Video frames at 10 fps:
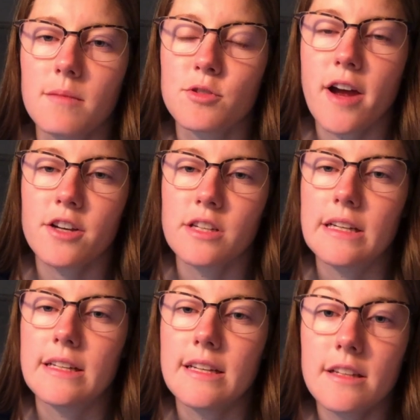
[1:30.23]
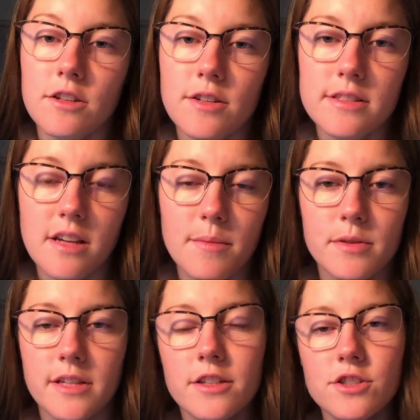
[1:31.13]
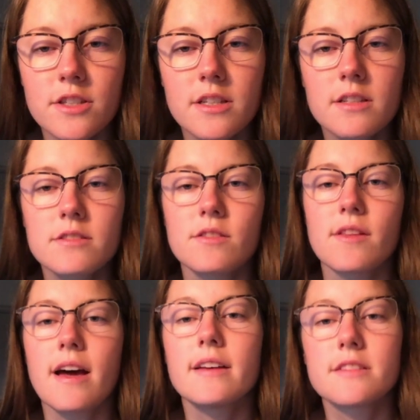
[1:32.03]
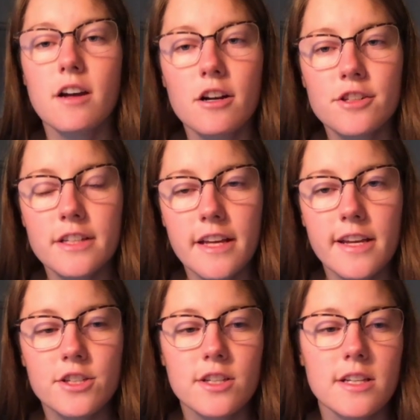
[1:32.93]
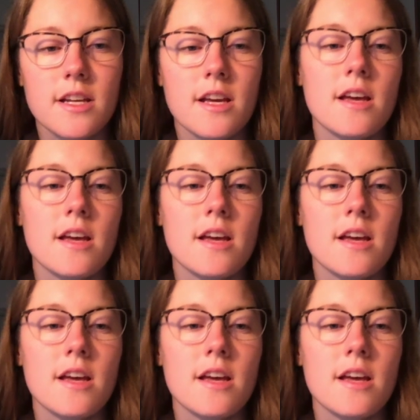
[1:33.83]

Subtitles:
traction can increase hypertension, so that is a contraindication.